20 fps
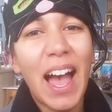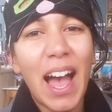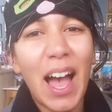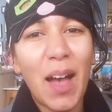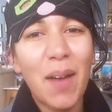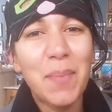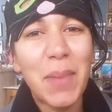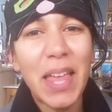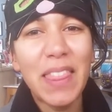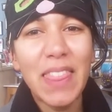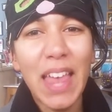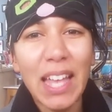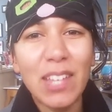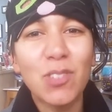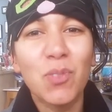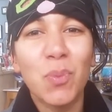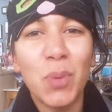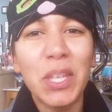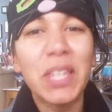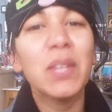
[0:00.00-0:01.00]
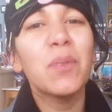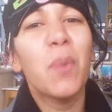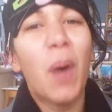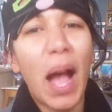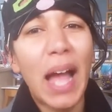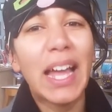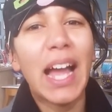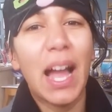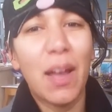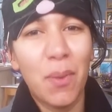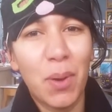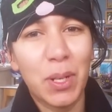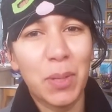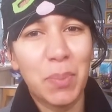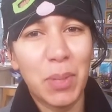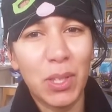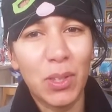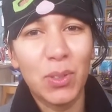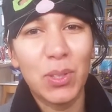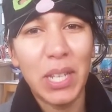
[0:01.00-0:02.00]
Um, and that's really why I want
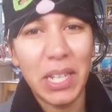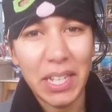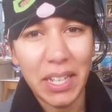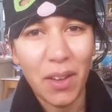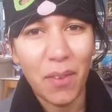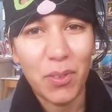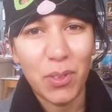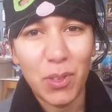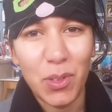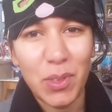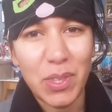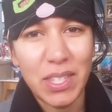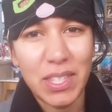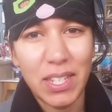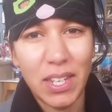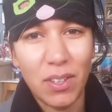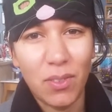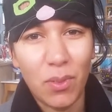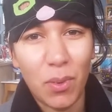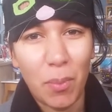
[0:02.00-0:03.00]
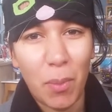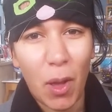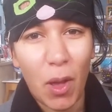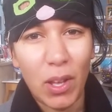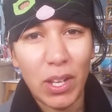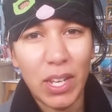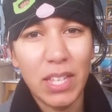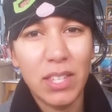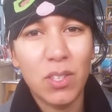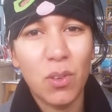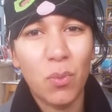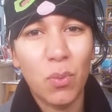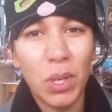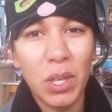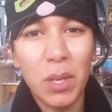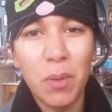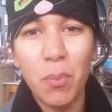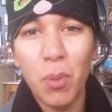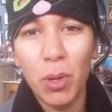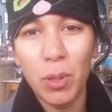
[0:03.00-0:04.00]
to be Lieutenant Governor of the state of Vermont. It's a
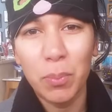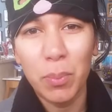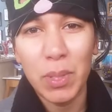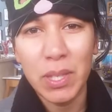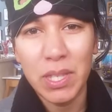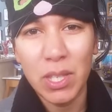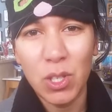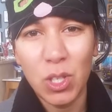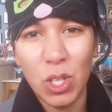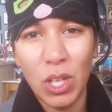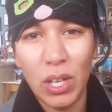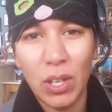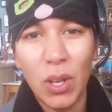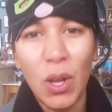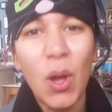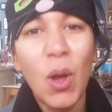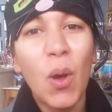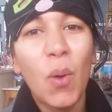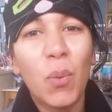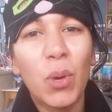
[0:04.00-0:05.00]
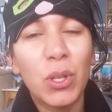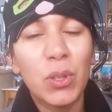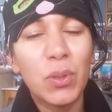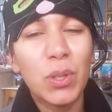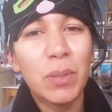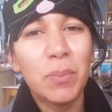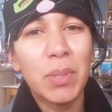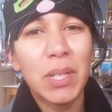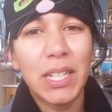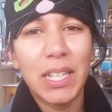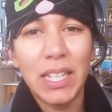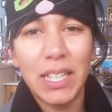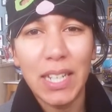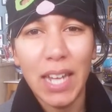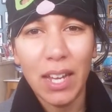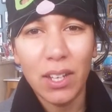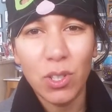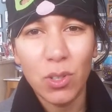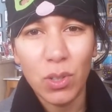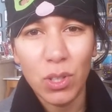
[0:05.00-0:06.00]
really important position where you can be a
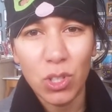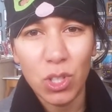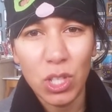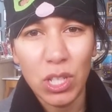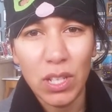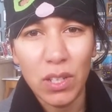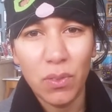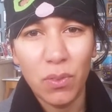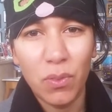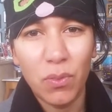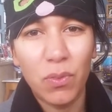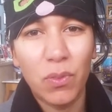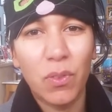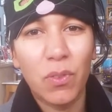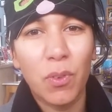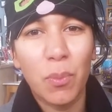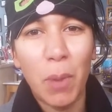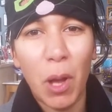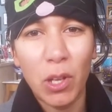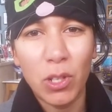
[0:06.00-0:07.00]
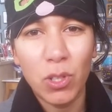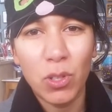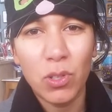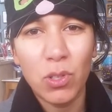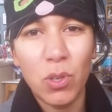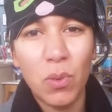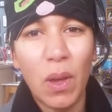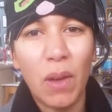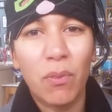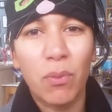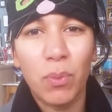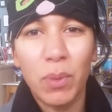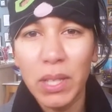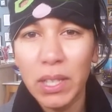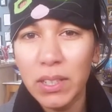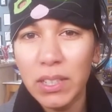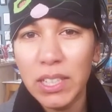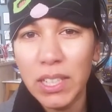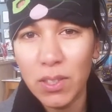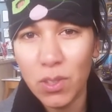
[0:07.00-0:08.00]
connector in chief for Vermonters who have
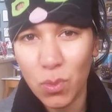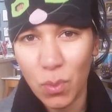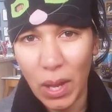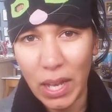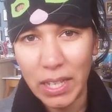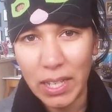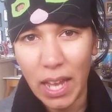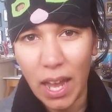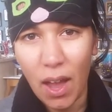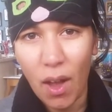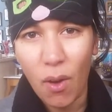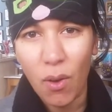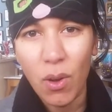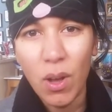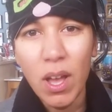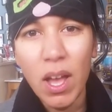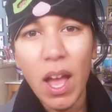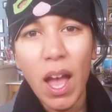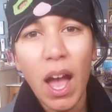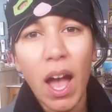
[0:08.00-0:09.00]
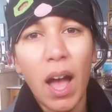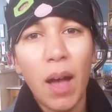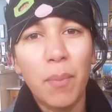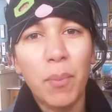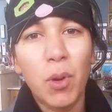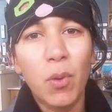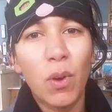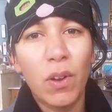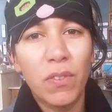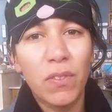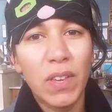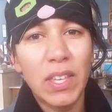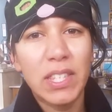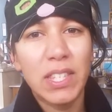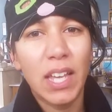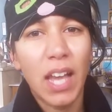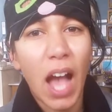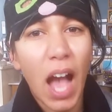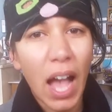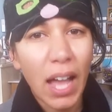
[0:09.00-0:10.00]
real needs right now um, who are
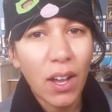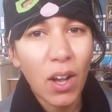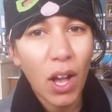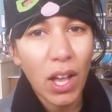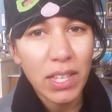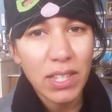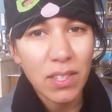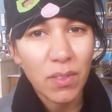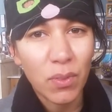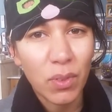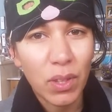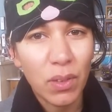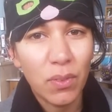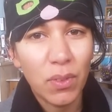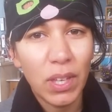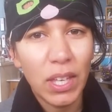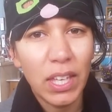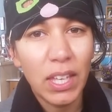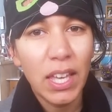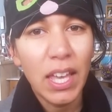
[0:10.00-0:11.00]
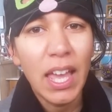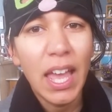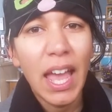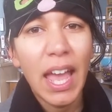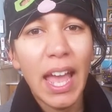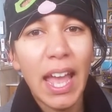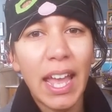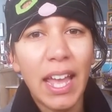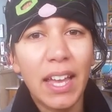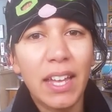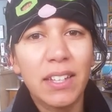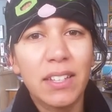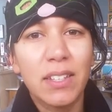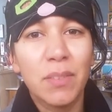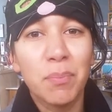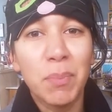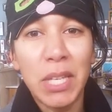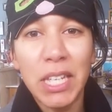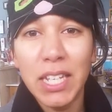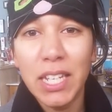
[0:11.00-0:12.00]
facing high costs of living
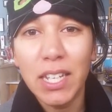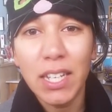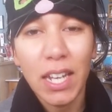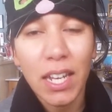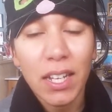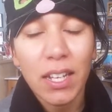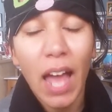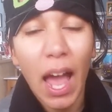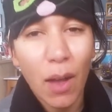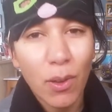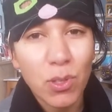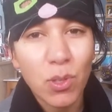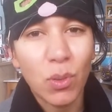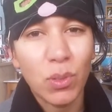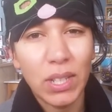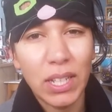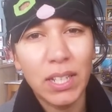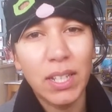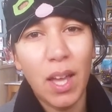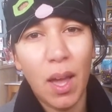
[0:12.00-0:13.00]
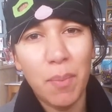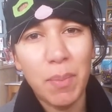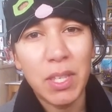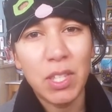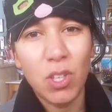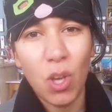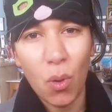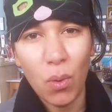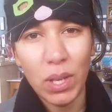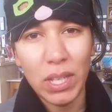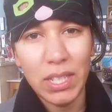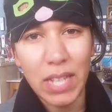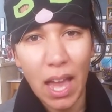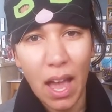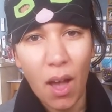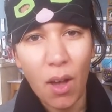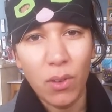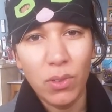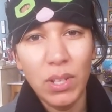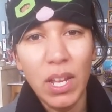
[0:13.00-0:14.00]
and median in household income is going
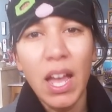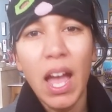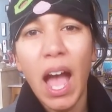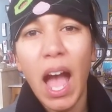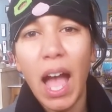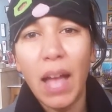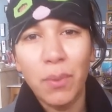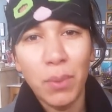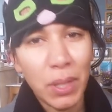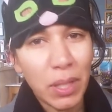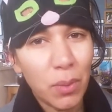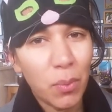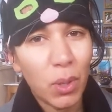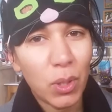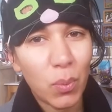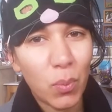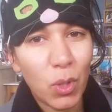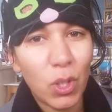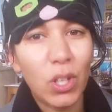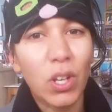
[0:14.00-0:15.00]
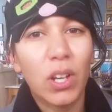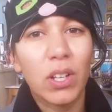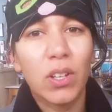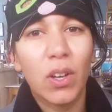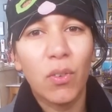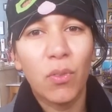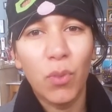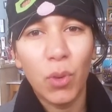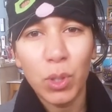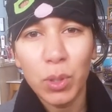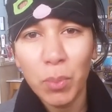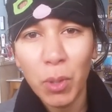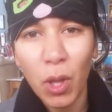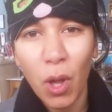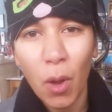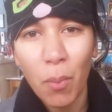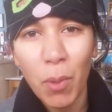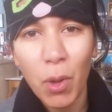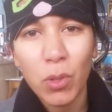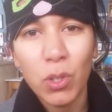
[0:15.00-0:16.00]
down. I really want to work on
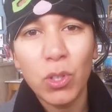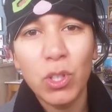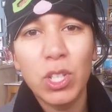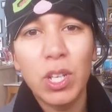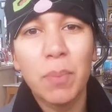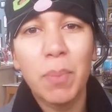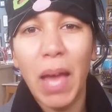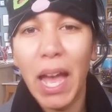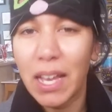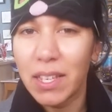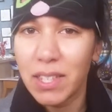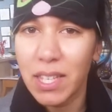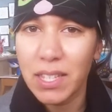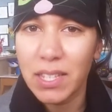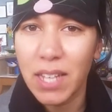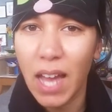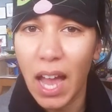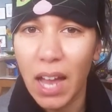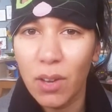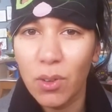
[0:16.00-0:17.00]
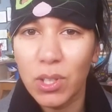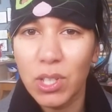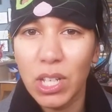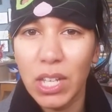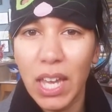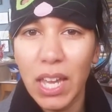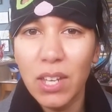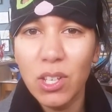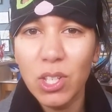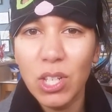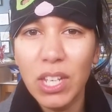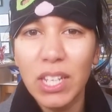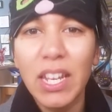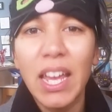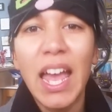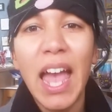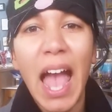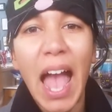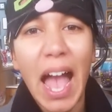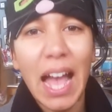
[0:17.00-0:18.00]
affordable homeownership, access to higher
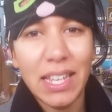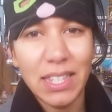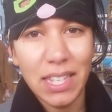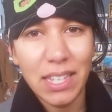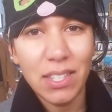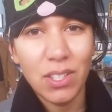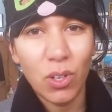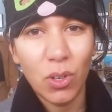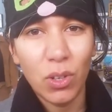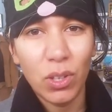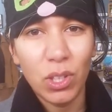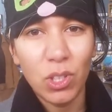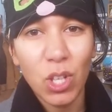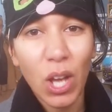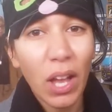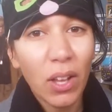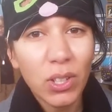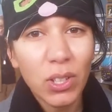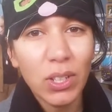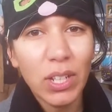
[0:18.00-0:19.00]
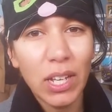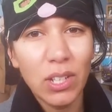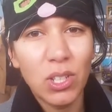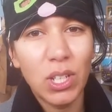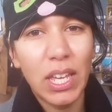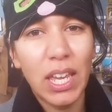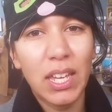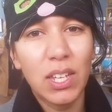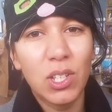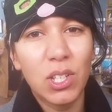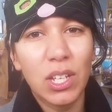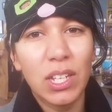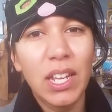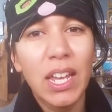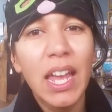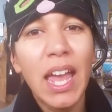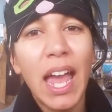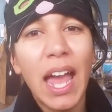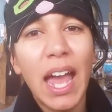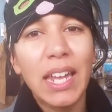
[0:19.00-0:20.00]
education, access to early childhood
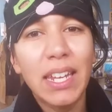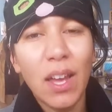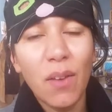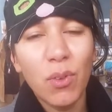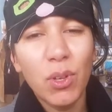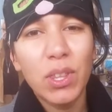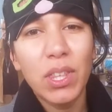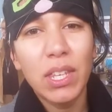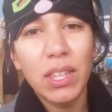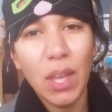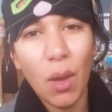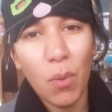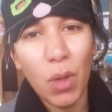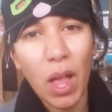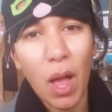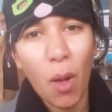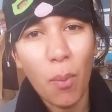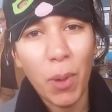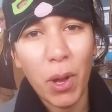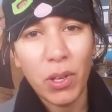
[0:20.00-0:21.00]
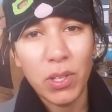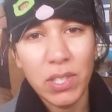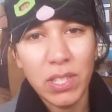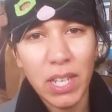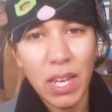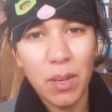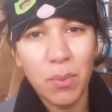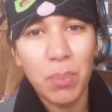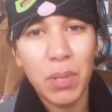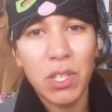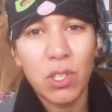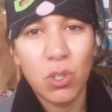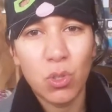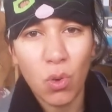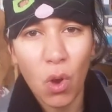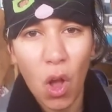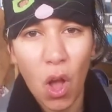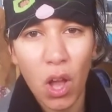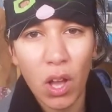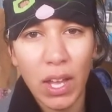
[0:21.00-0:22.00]
education, and everything that will help our state be
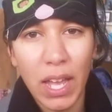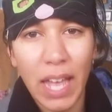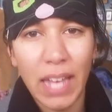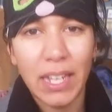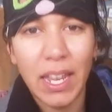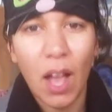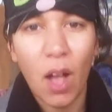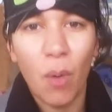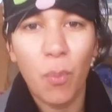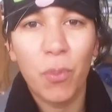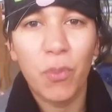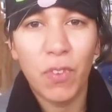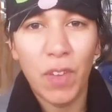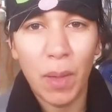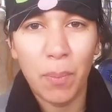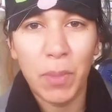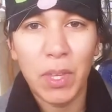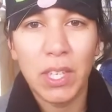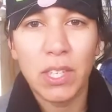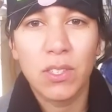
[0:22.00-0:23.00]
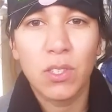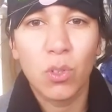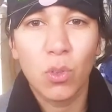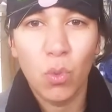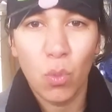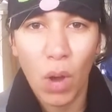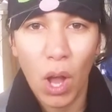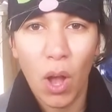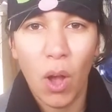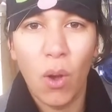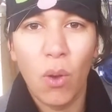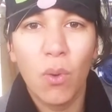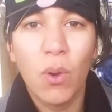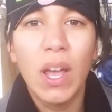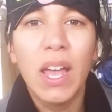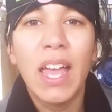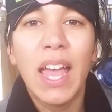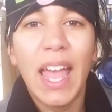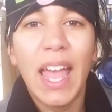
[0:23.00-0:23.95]
strong and help families grow